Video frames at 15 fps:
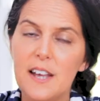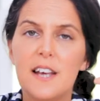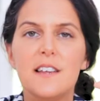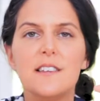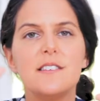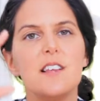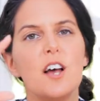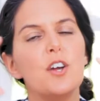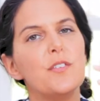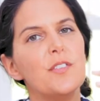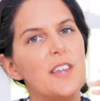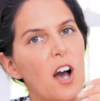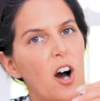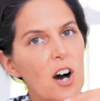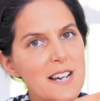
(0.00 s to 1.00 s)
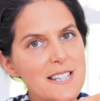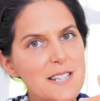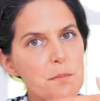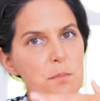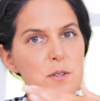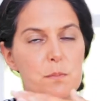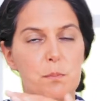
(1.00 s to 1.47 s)
So the
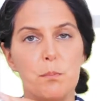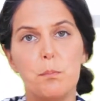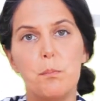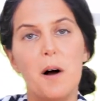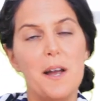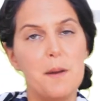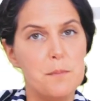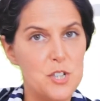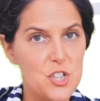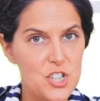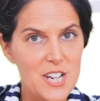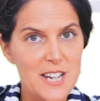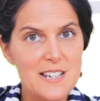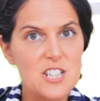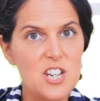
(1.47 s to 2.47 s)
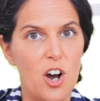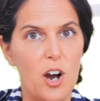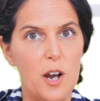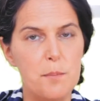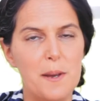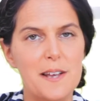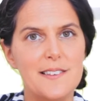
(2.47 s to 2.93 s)
idea by a machine
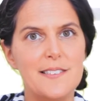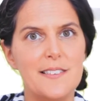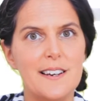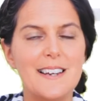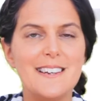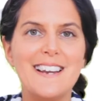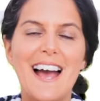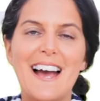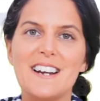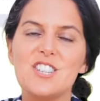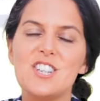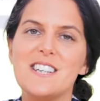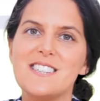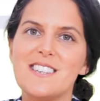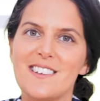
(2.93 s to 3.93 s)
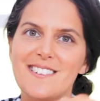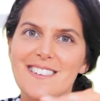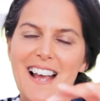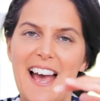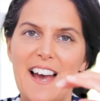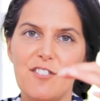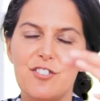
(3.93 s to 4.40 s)
type is that it actually doesn't
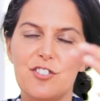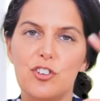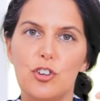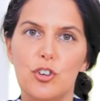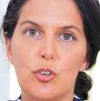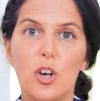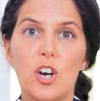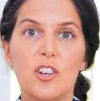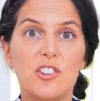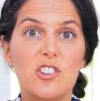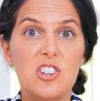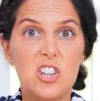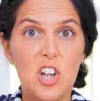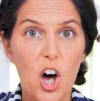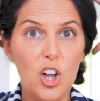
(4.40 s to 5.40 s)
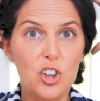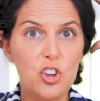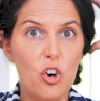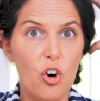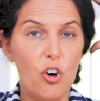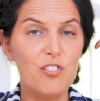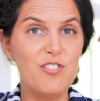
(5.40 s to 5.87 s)
have to start
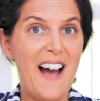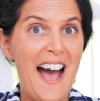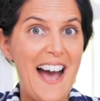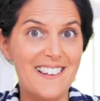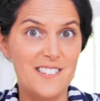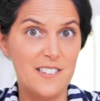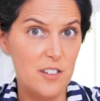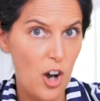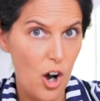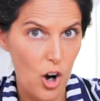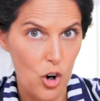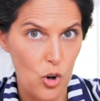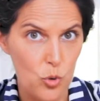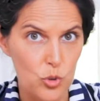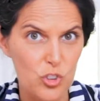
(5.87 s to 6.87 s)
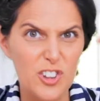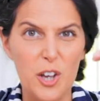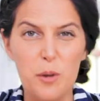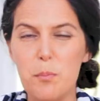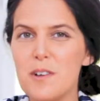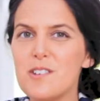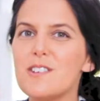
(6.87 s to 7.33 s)
off as cold.
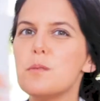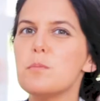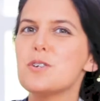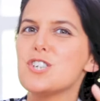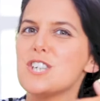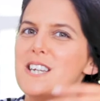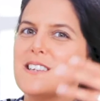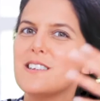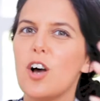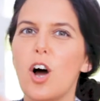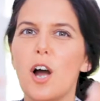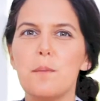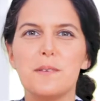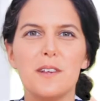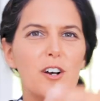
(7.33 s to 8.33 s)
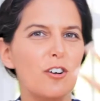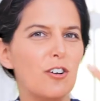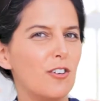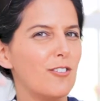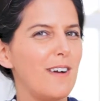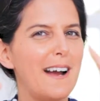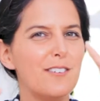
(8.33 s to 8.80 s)
So most of the machine types
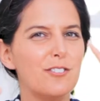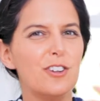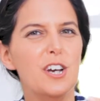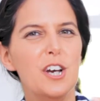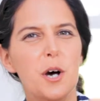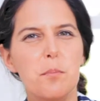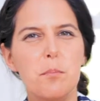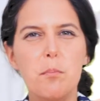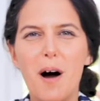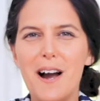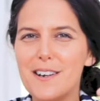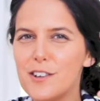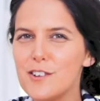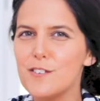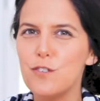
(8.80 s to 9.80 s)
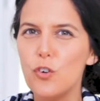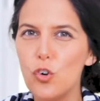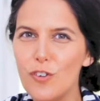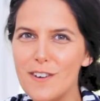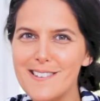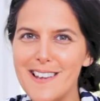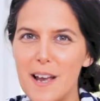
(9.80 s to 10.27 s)
are around
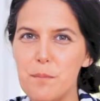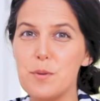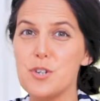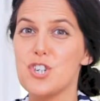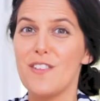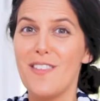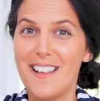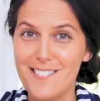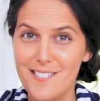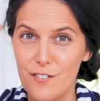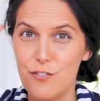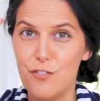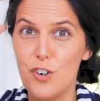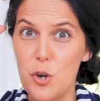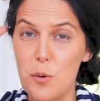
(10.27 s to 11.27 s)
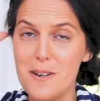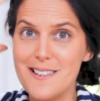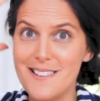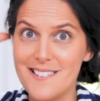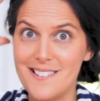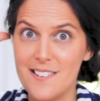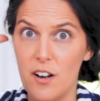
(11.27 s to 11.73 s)
-4 in temperature. That's the fluid
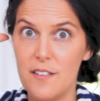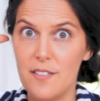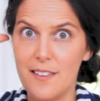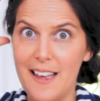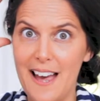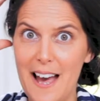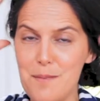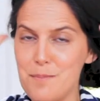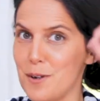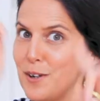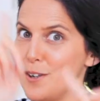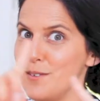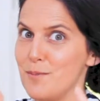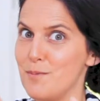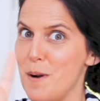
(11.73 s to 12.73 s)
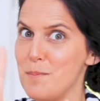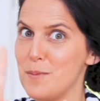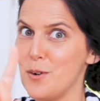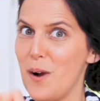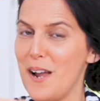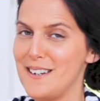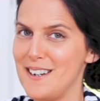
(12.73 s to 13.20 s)
inside the cap. Remember,
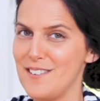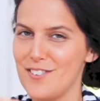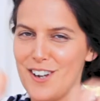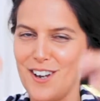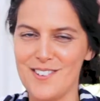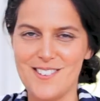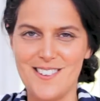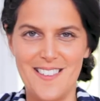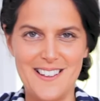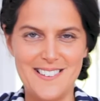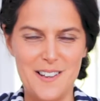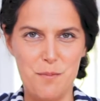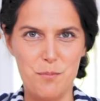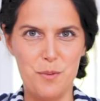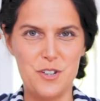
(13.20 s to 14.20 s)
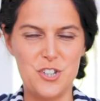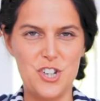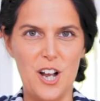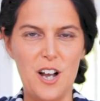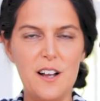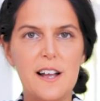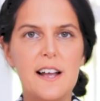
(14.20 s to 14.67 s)
your head never goes to that
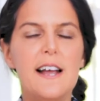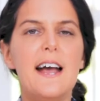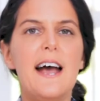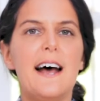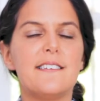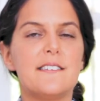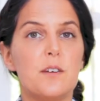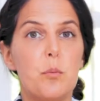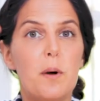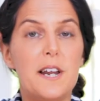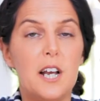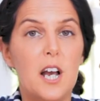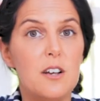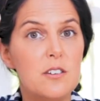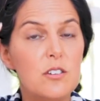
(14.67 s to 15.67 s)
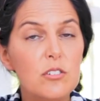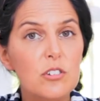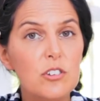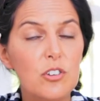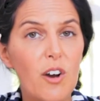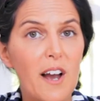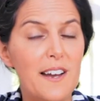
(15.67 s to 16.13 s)
temperature. And so when it goes
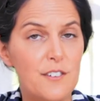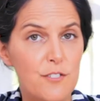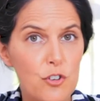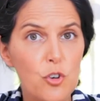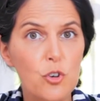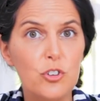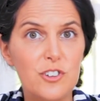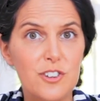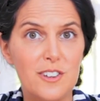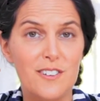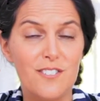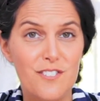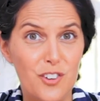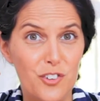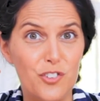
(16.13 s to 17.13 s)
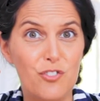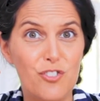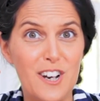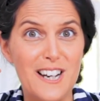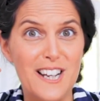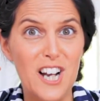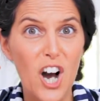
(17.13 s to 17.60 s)
onto your head, of course it feels
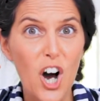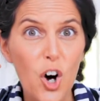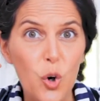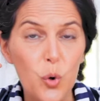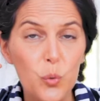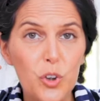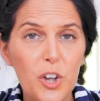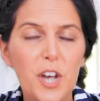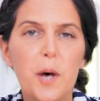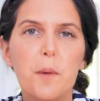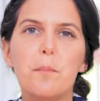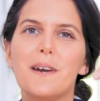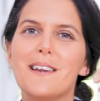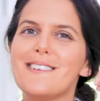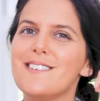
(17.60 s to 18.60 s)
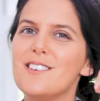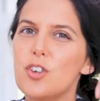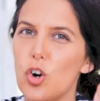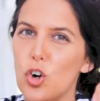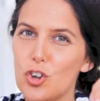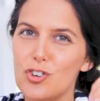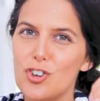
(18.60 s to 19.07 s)
really cold, but it's
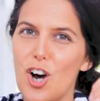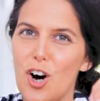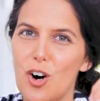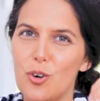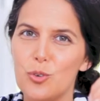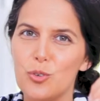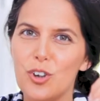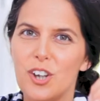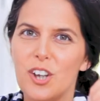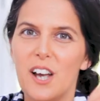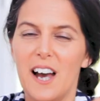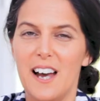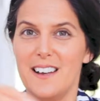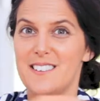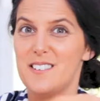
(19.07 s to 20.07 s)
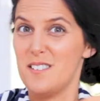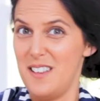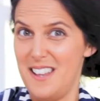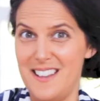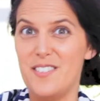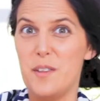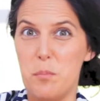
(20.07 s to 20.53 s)
not as cold as
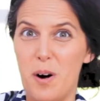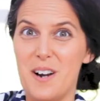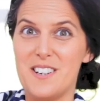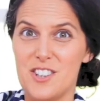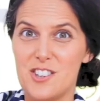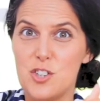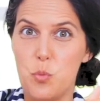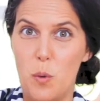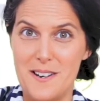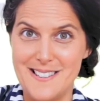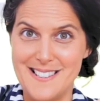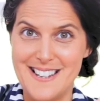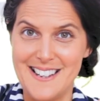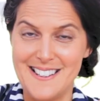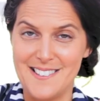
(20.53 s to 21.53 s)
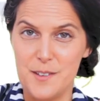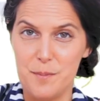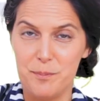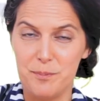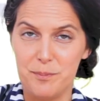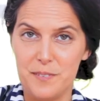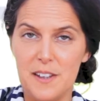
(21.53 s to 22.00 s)
in the -20s.
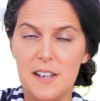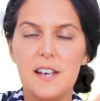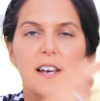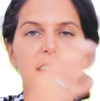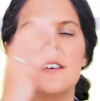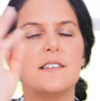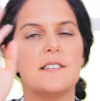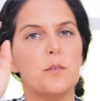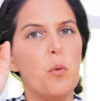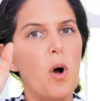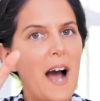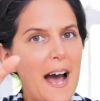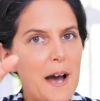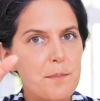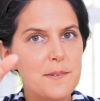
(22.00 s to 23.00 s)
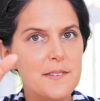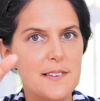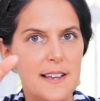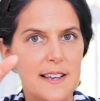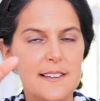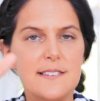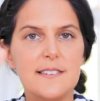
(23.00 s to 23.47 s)
So what happens
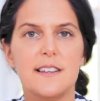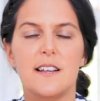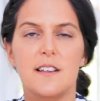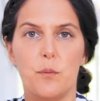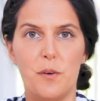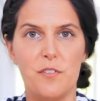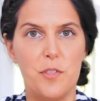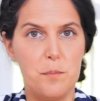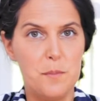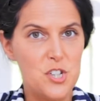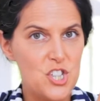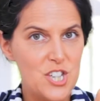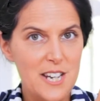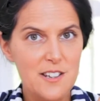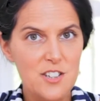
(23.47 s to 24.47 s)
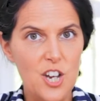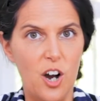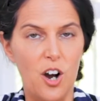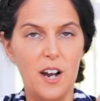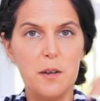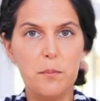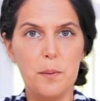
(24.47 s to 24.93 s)
is, with the machine
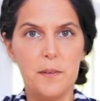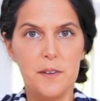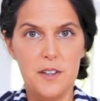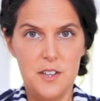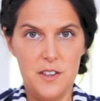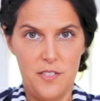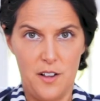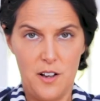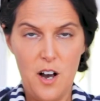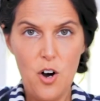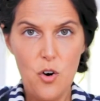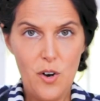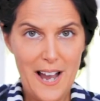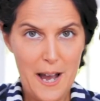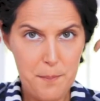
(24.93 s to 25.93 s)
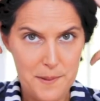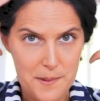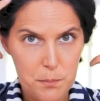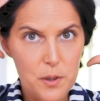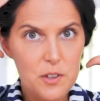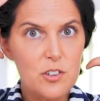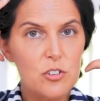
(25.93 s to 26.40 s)
type, the cold cap is
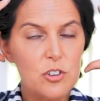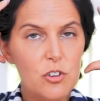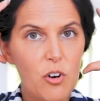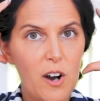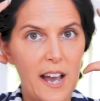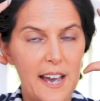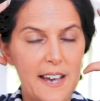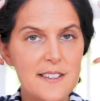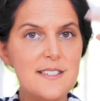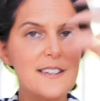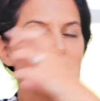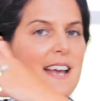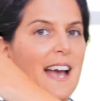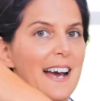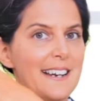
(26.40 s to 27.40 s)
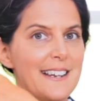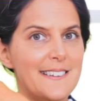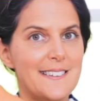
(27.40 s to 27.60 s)
put on your head and it's